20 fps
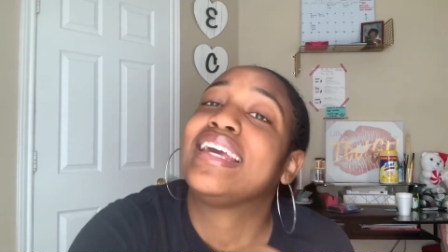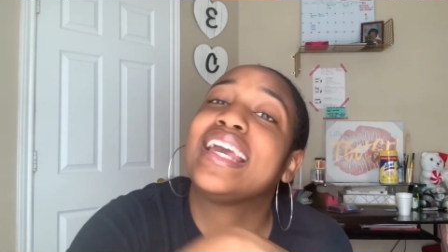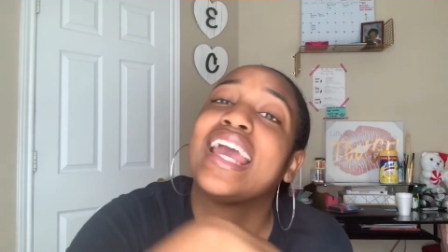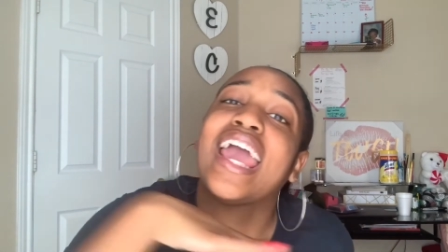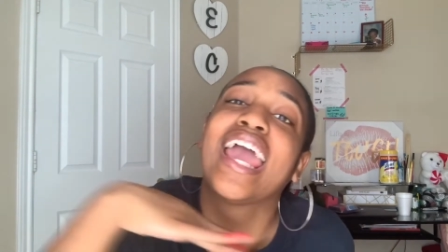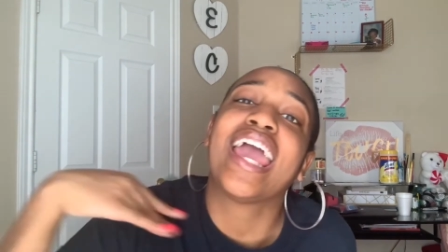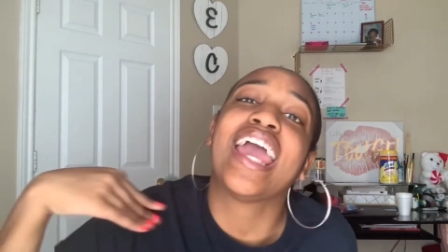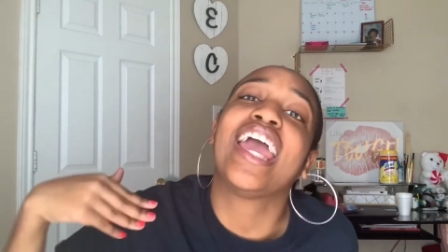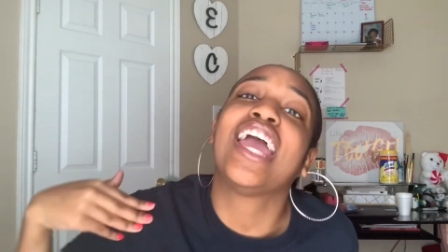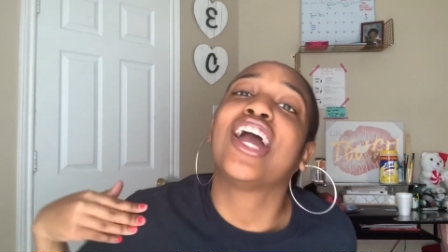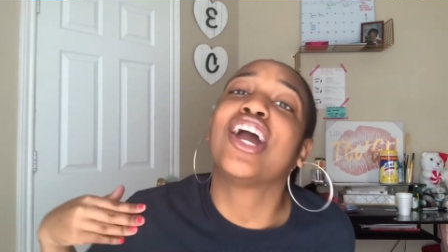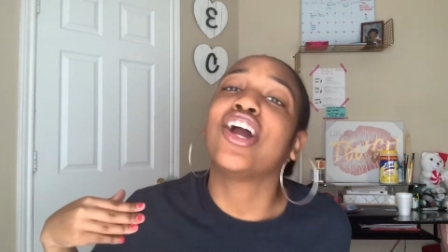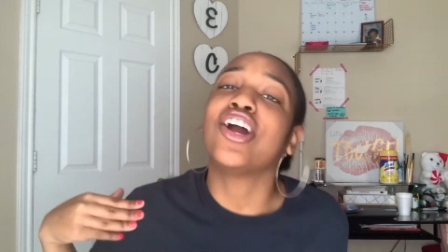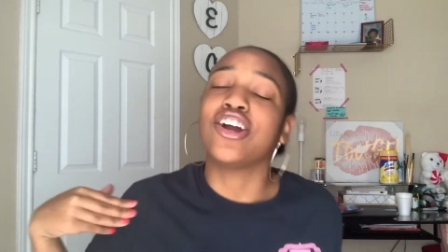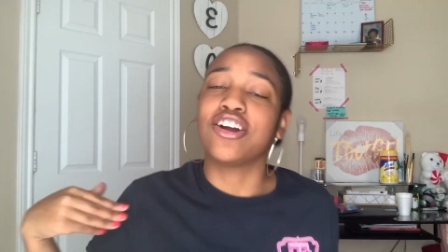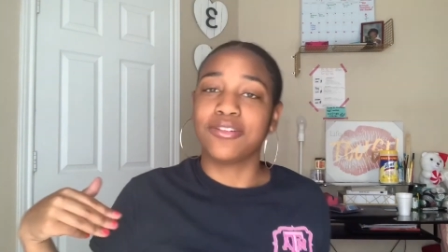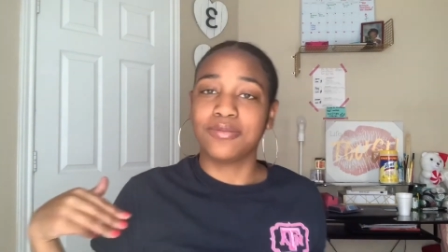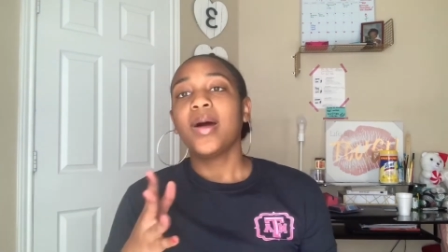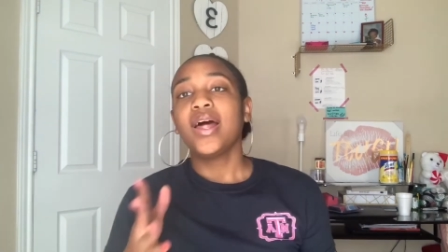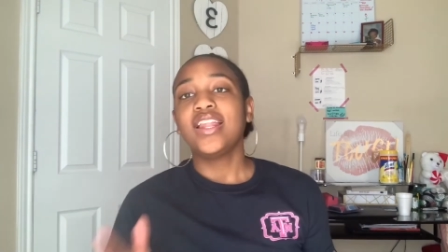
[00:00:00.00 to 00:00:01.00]
care.
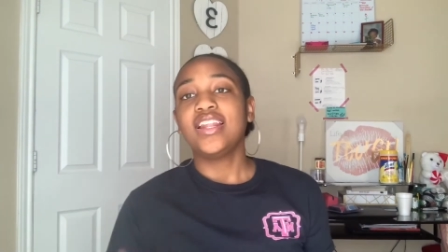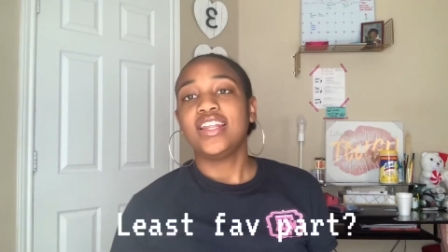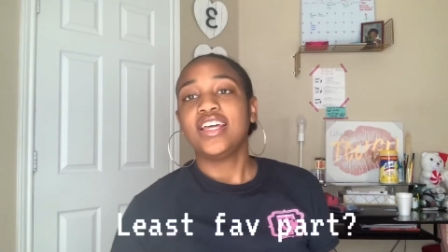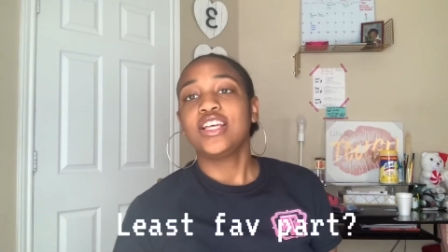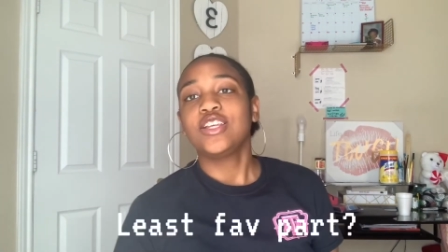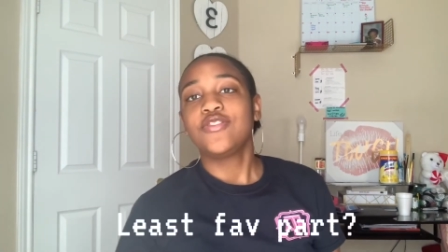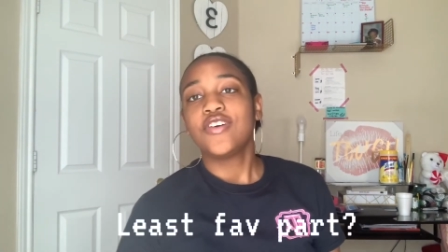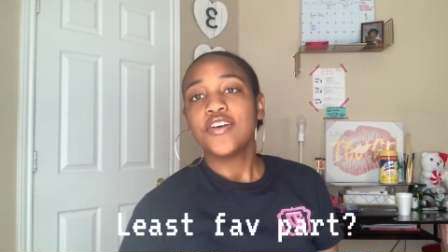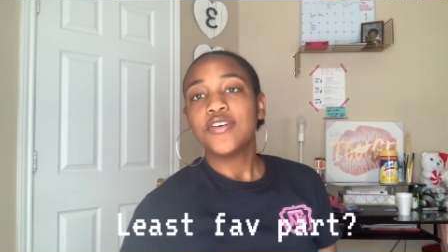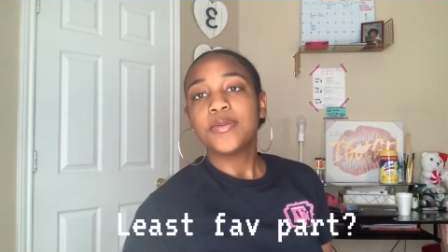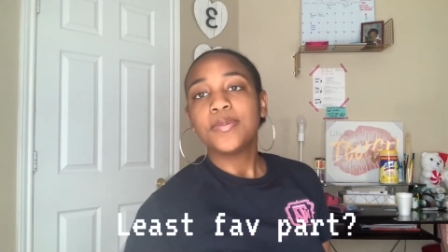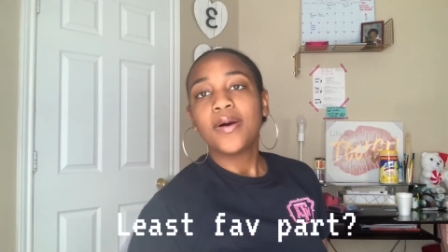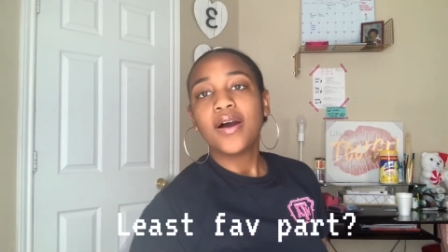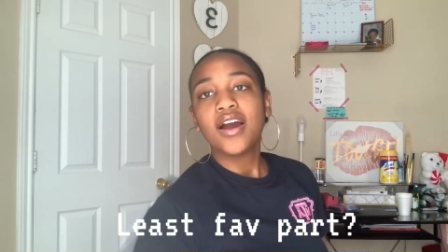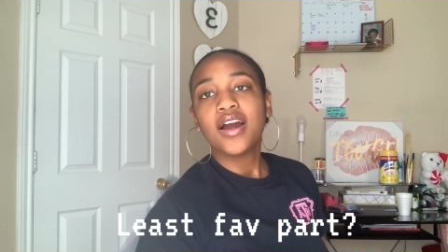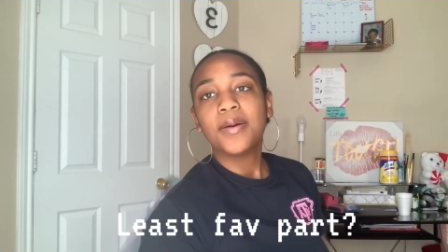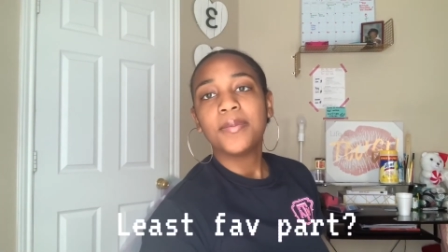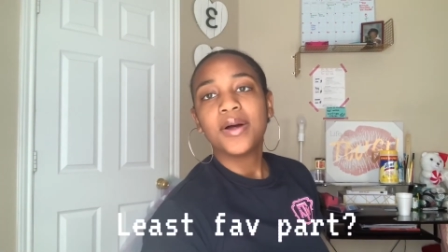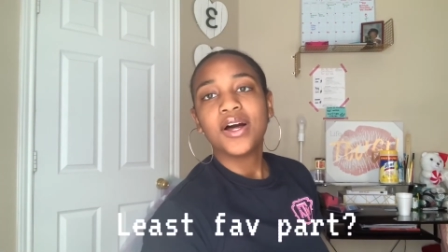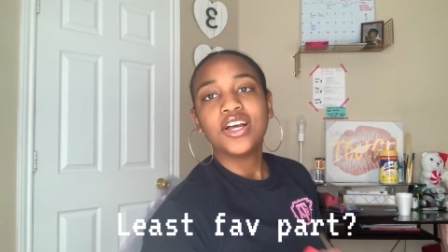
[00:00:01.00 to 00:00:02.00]
My least favorite
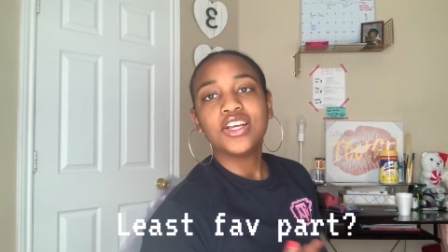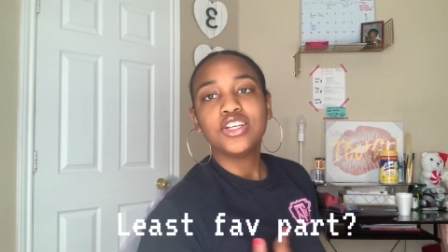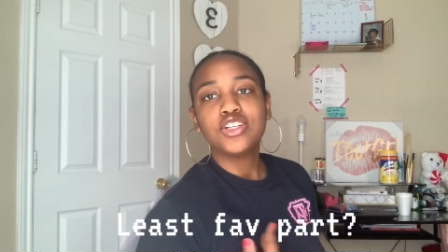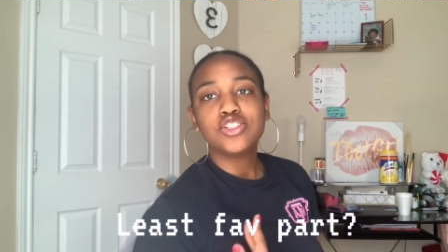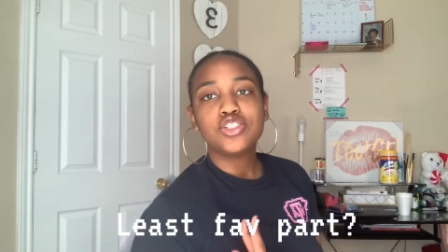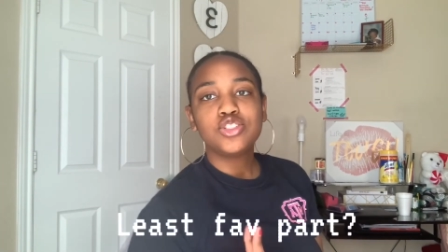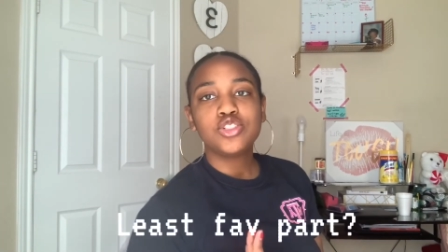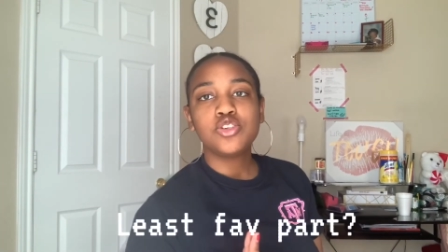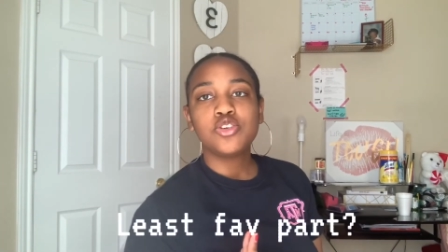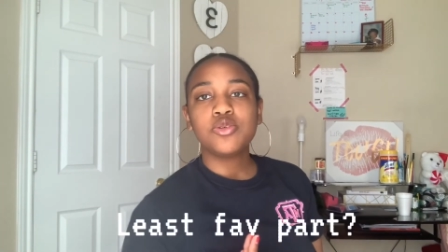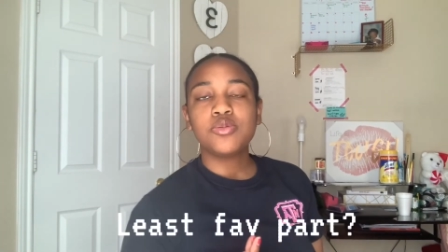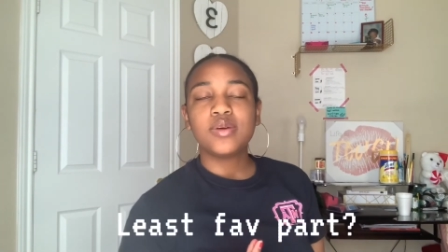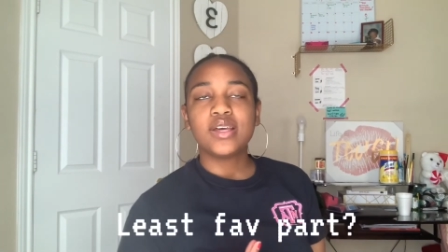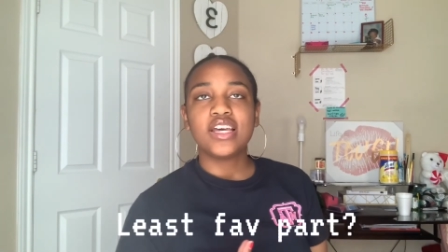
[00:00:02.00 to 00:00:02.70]
part about YouTube